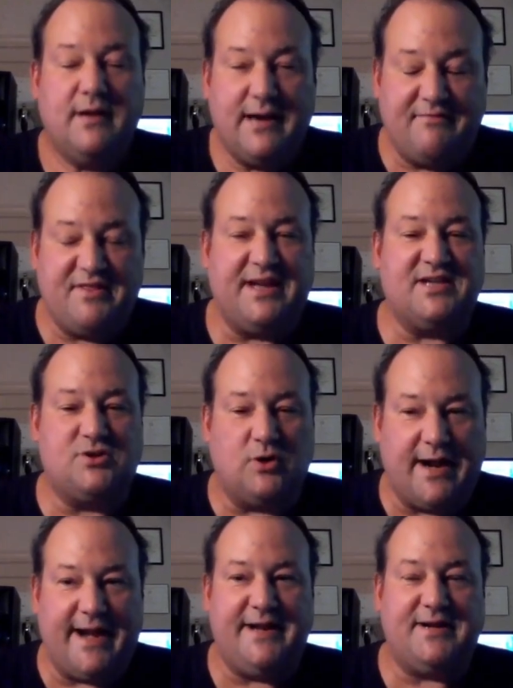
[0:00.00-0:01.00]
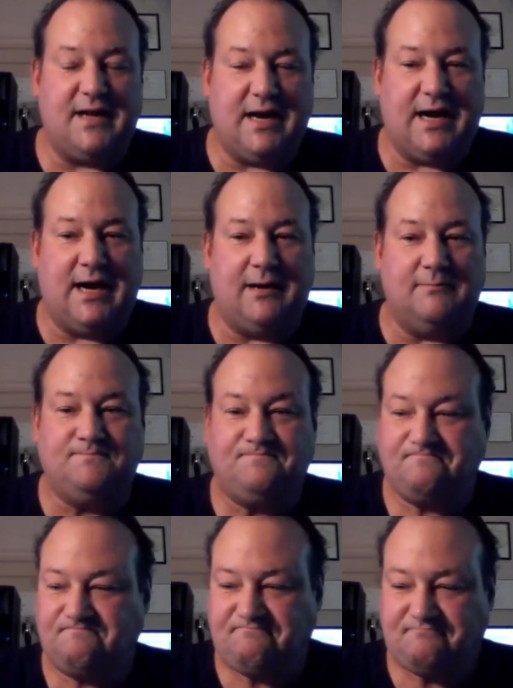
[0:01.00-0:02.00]
Everything is great.
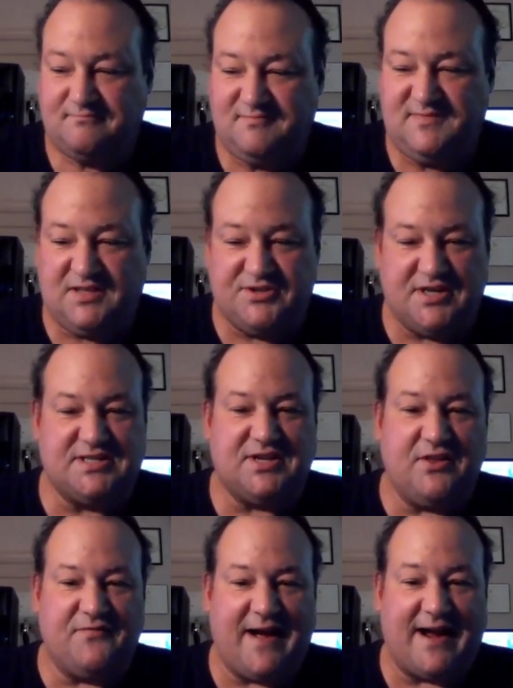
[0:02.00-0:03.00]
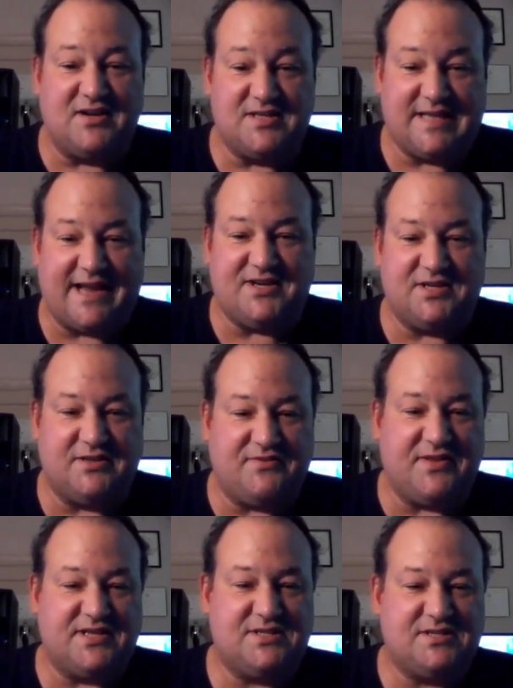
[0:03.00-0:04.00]
Just in the final stages of
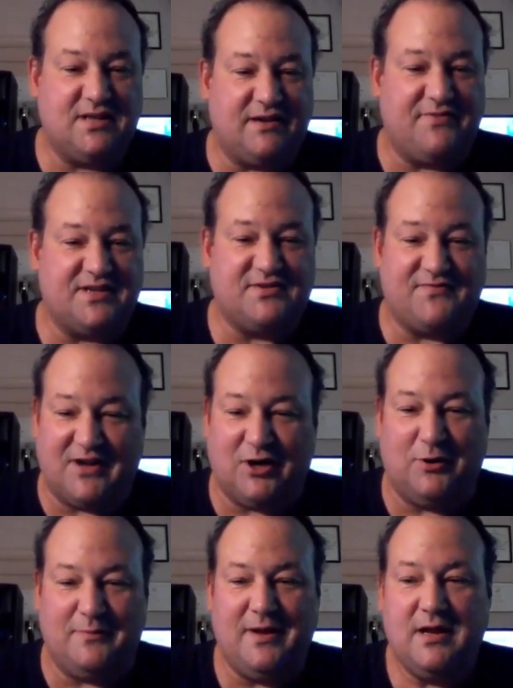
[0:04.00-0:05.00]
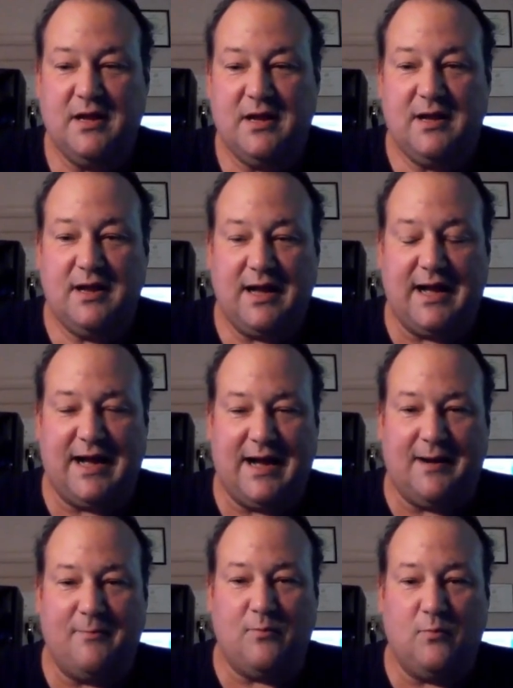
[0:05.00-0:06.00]
this film.
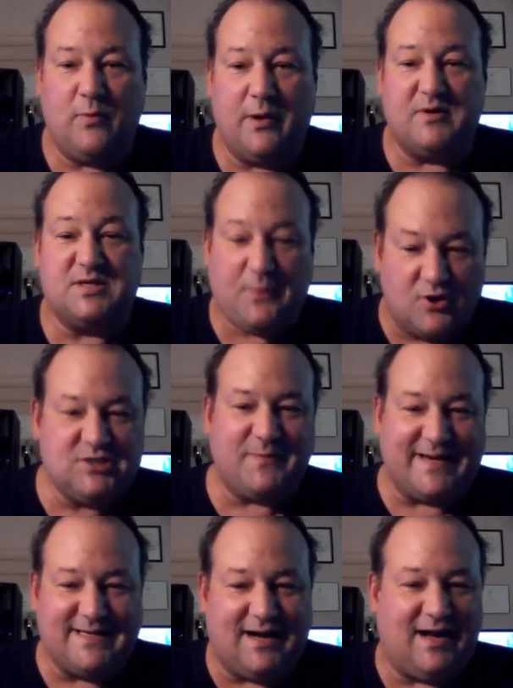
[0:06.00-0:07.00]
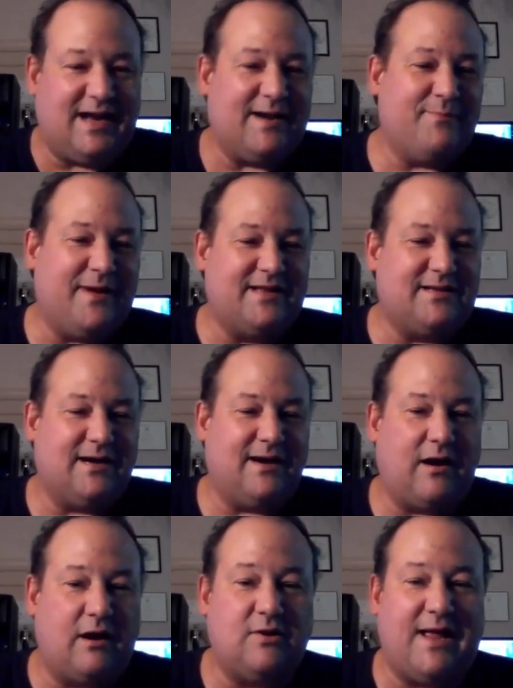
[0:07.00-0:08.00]
We were supposed to be done, but
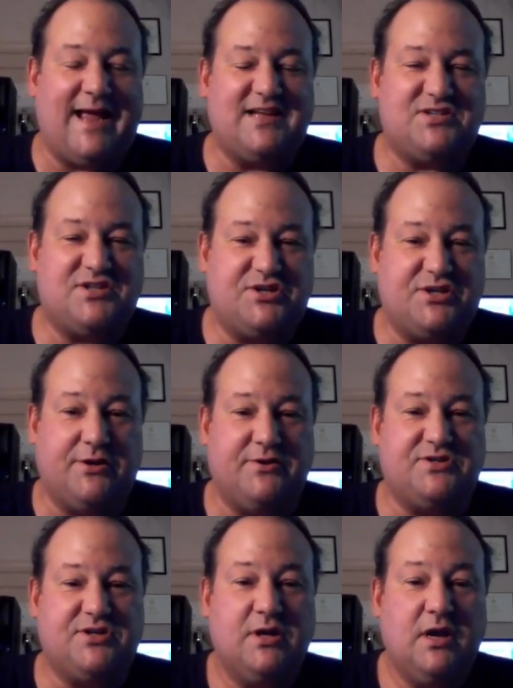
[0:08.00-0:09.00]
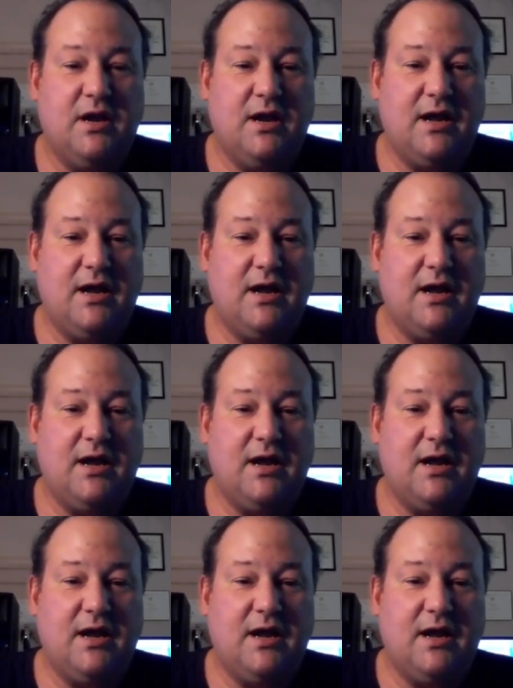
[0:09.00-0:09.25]
our last shoot,